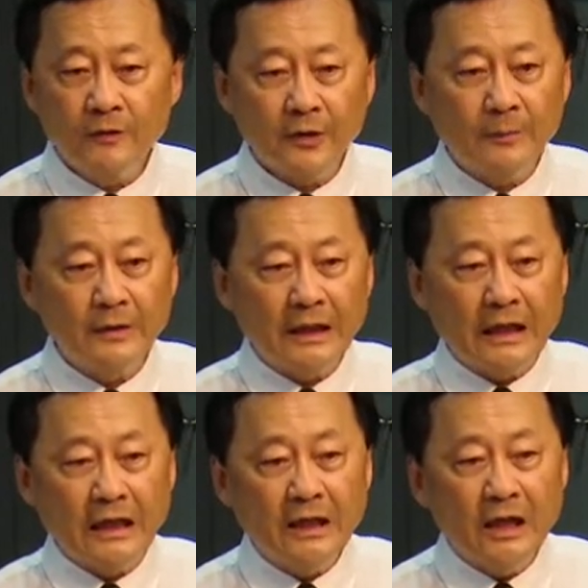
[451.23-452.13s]
from
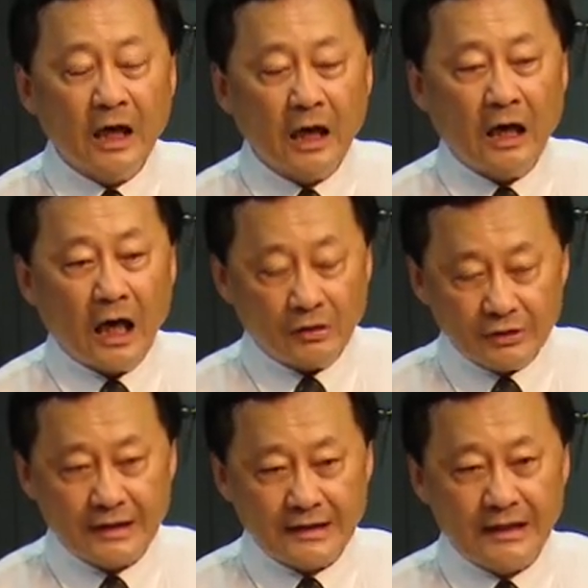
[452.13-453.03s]
the
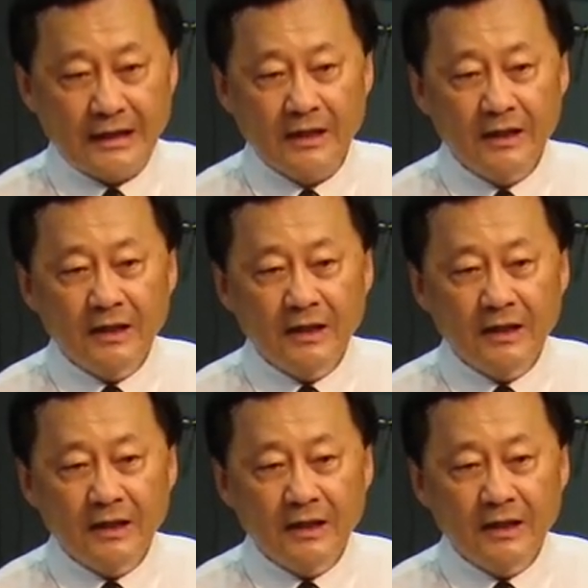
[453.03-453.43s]
RGC.